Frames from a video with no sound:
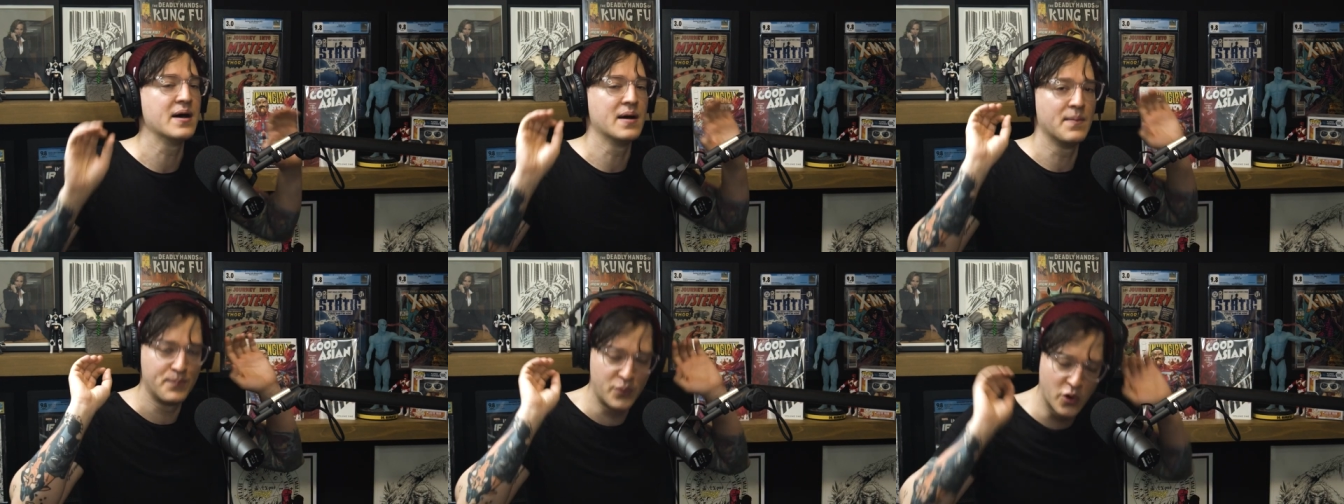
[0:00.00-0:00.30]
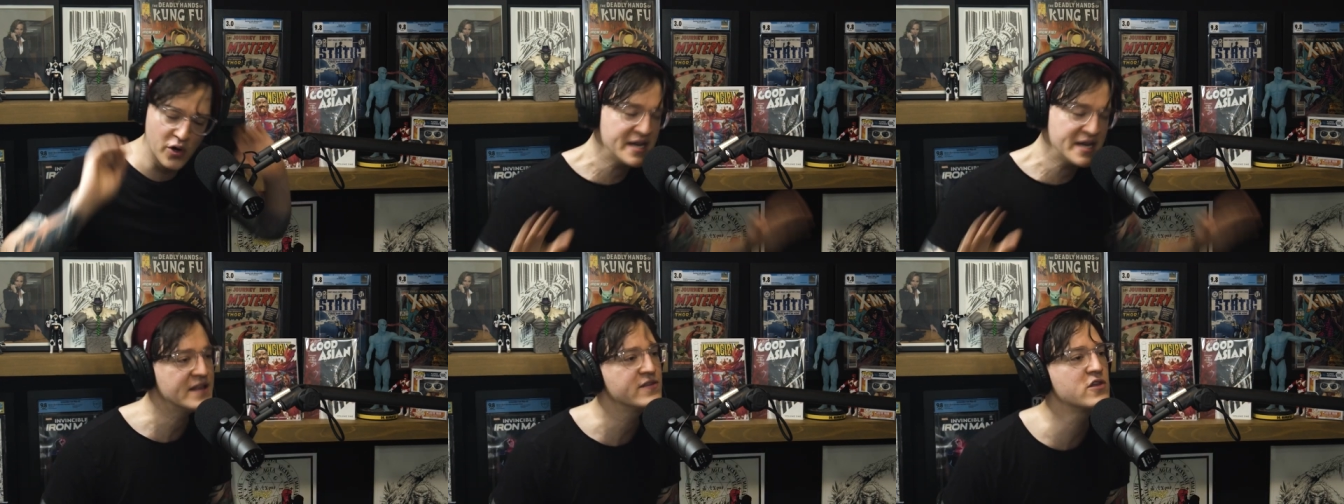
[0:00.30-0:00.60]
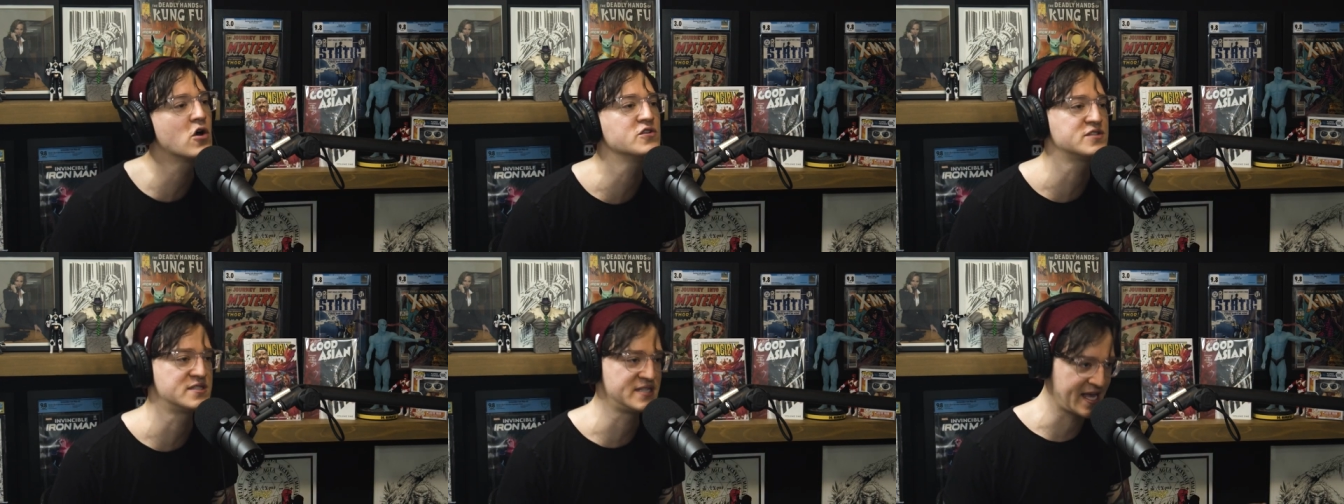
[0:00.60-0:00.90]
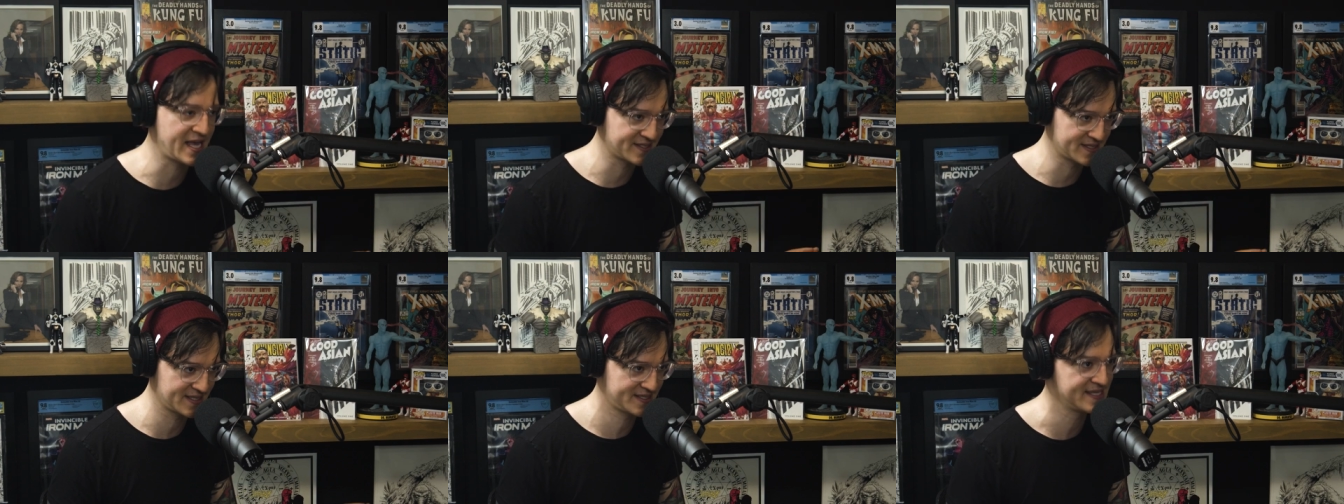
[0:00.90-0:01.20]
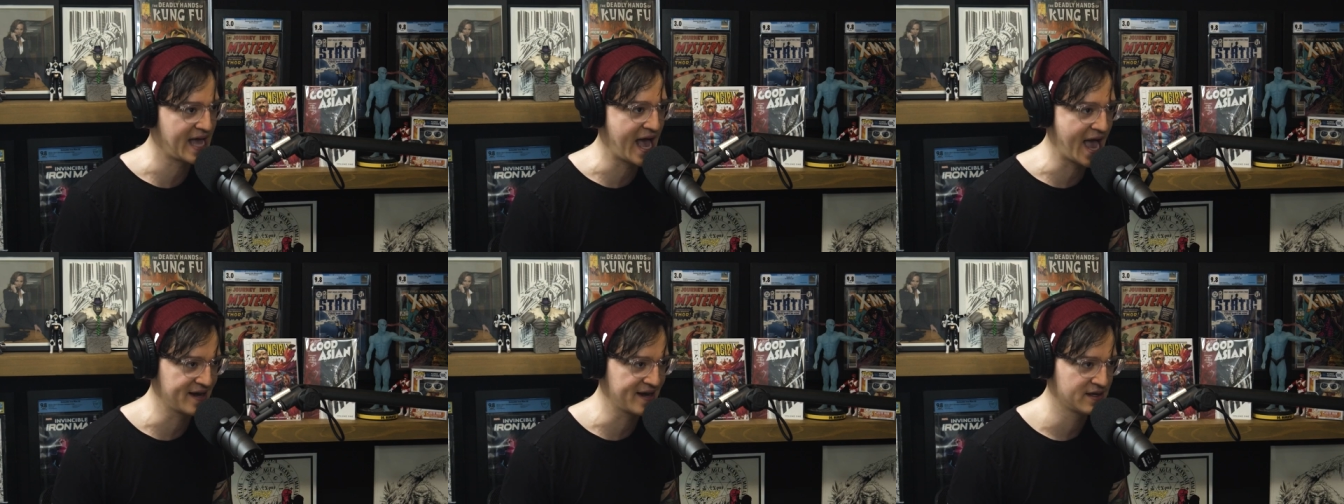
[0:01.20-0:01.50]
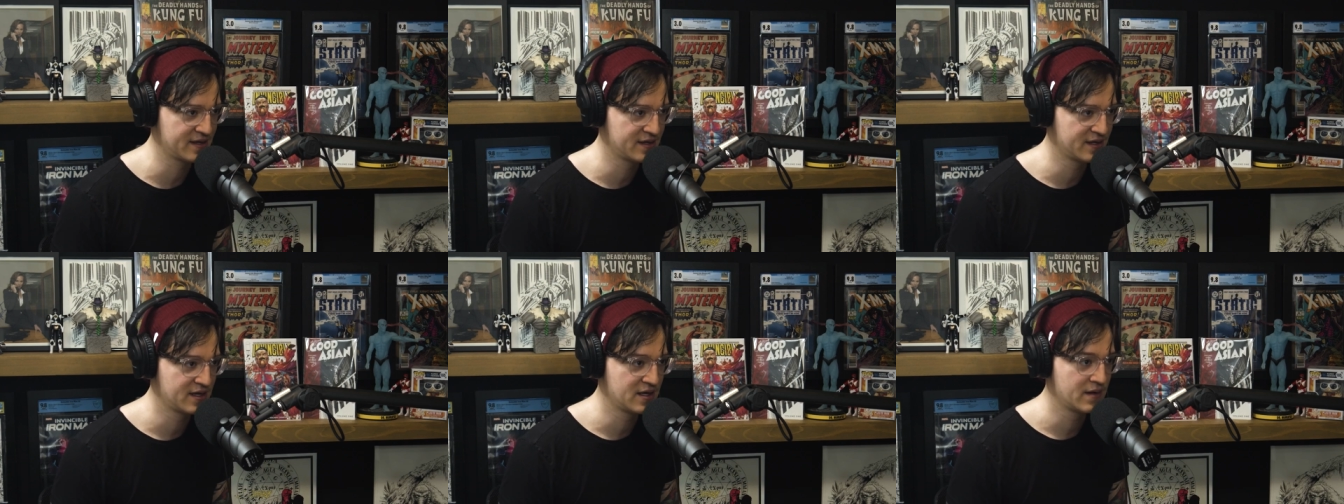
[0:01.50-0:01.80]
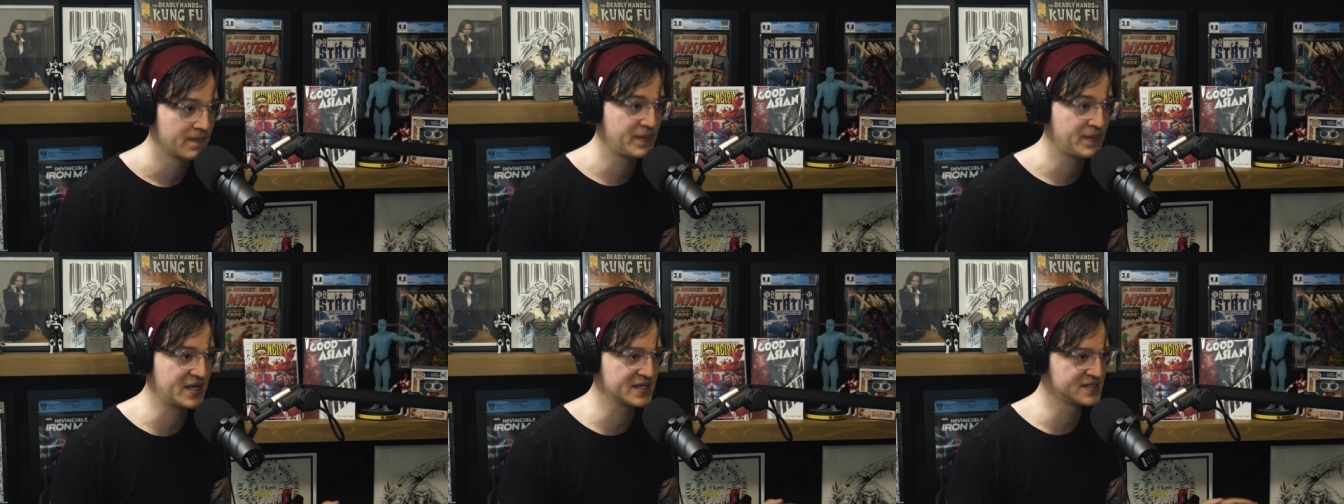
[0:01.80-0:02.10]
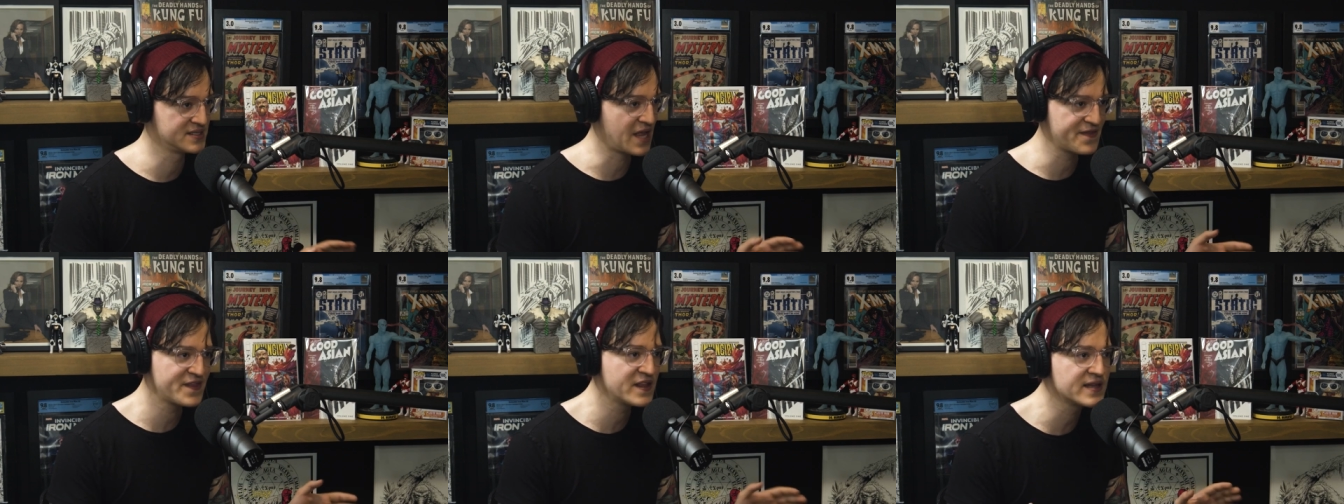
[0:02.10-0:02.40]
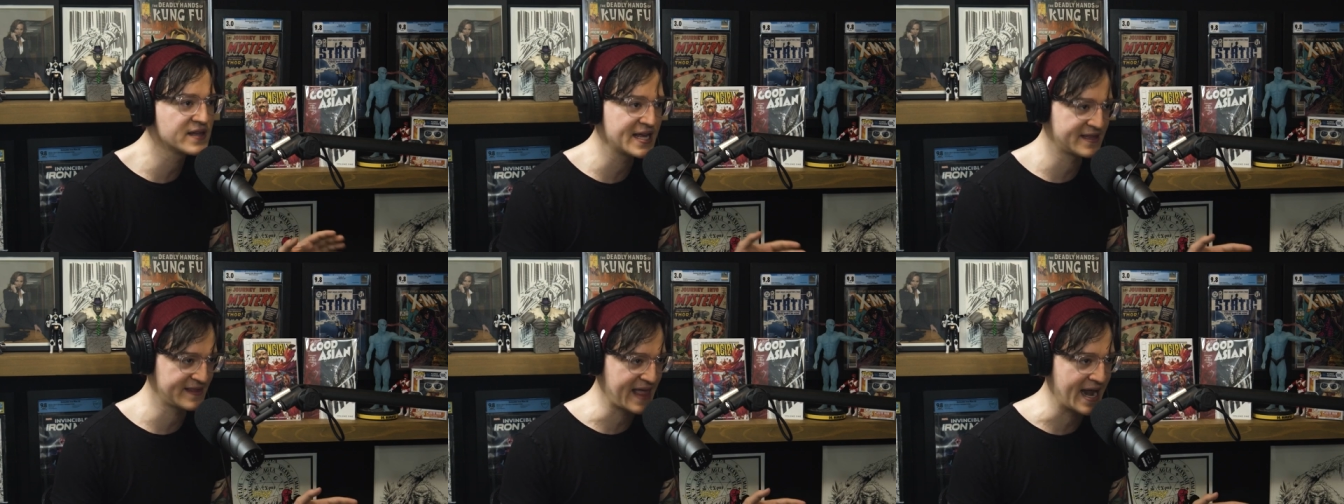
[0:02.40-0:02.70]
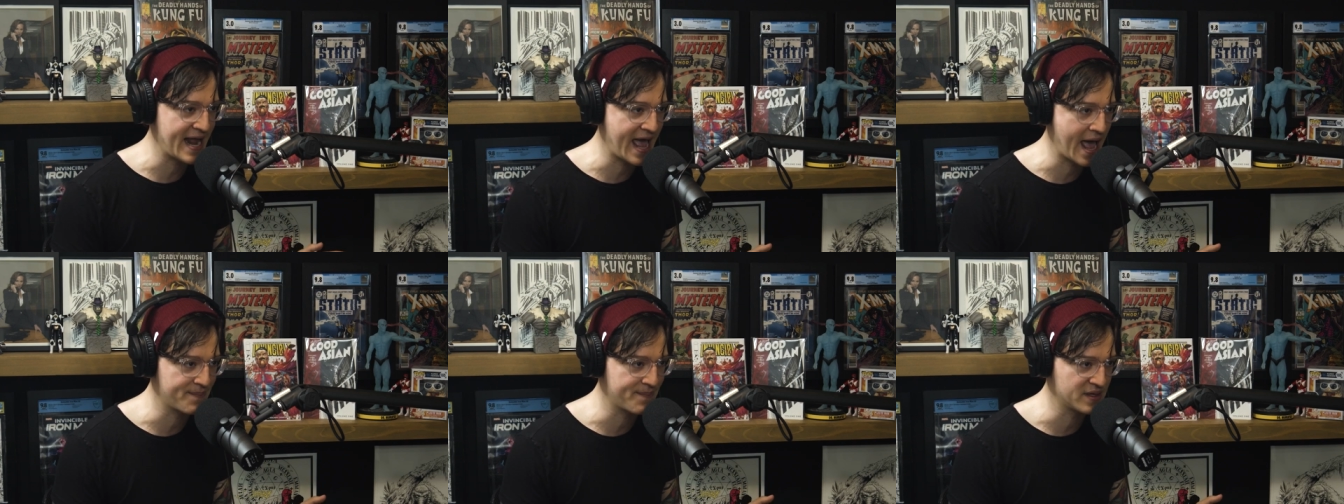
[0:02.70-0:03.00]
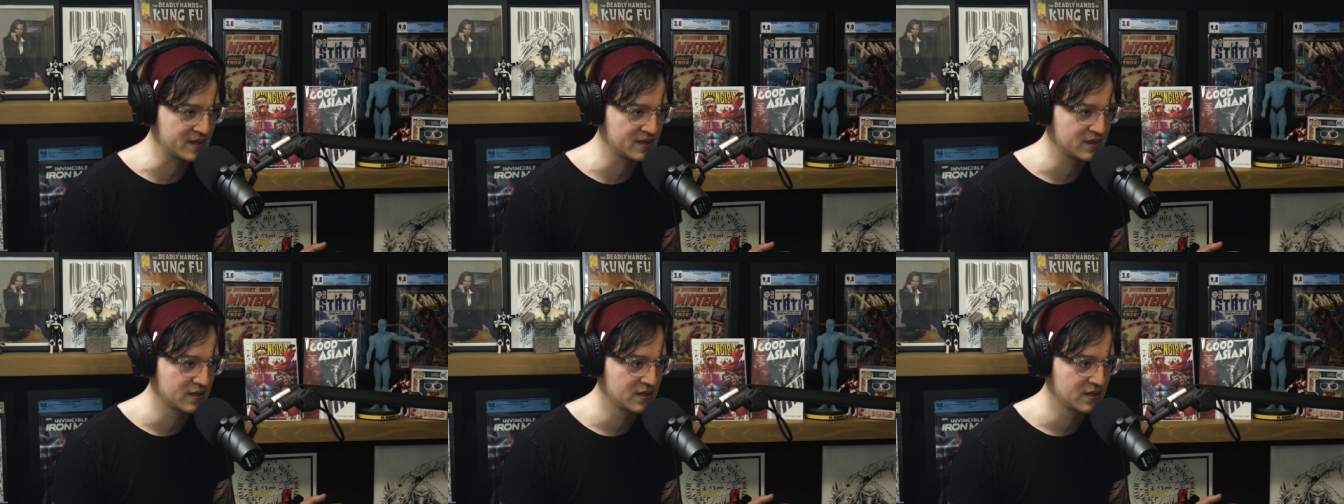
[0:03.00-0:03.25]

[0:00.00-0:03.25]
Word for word: Putting those things aside, because nothing like that happened.